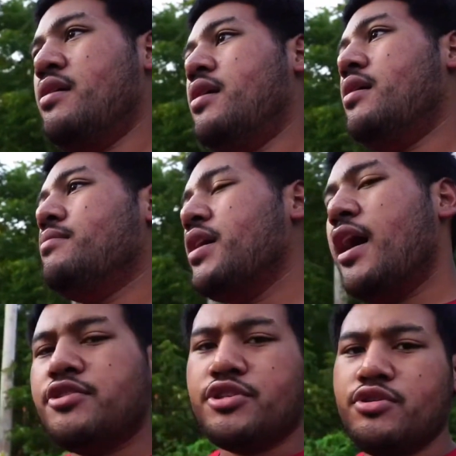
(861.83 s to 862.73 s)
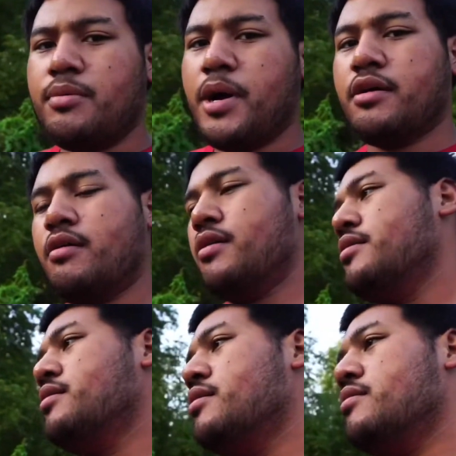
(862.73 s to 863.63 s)
I'll show you on my car.
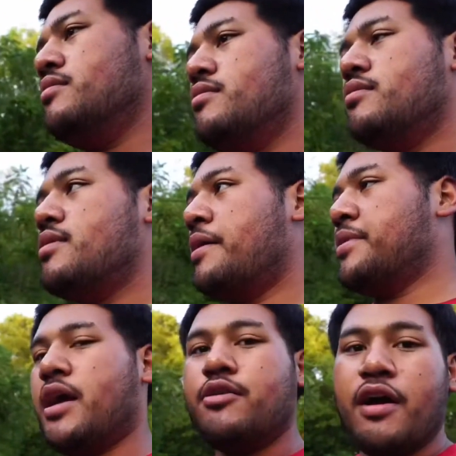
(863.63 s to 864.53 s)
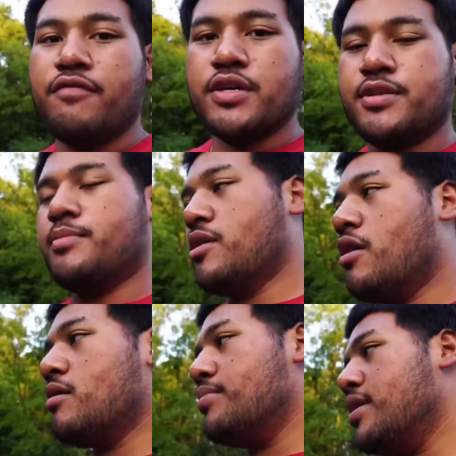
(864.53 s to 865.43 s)
I mean, I don't have rust on my
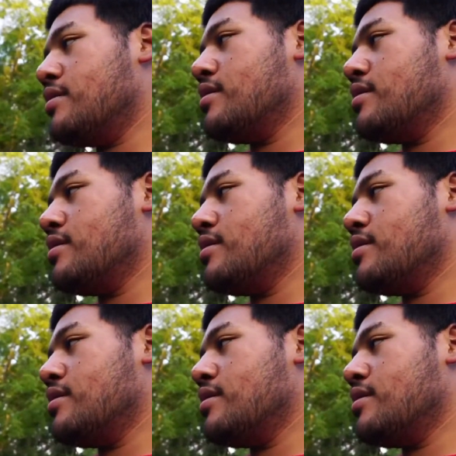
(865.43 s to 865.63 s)
car, but